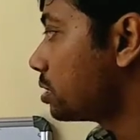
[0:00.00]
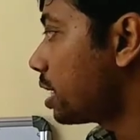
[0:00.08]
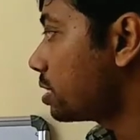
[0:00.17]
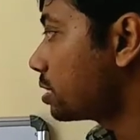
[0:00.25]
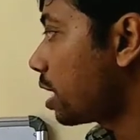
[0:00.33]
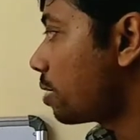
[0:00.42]

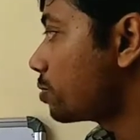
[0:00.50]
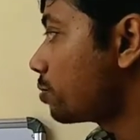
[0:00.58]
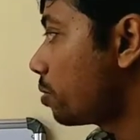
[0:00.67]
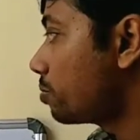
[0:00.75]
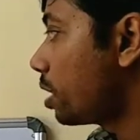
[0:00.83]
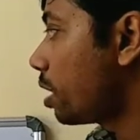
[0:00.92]
that comes
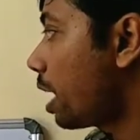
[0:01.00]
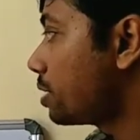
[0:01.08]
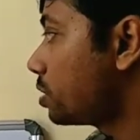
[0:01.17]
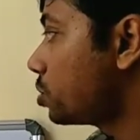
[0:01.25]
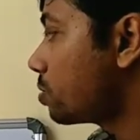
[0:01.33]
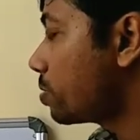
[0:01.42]
from the
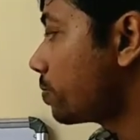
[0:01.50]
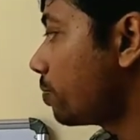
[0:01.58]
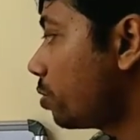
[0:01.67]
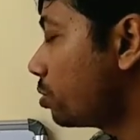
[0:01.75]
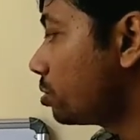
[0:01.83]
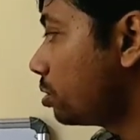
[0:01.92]
isentropic
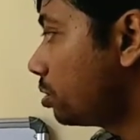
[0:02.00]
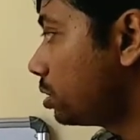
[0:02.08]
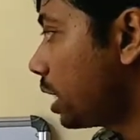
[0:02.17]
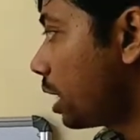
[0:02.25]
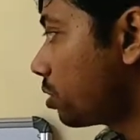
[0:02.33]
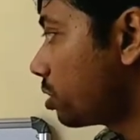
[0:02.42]
flow
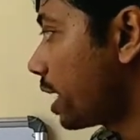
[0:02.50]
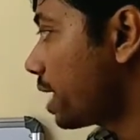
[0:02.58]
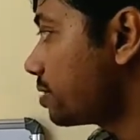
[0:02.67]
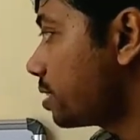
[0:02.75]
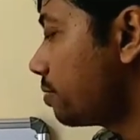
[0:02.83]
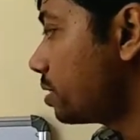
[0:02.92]
chart or
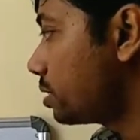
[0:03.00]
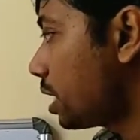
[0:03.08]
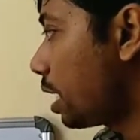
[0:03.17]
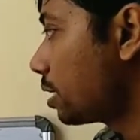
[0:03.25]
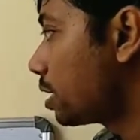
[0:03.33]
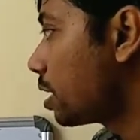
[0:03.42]
gas table
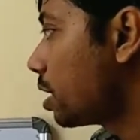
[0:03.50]
chart.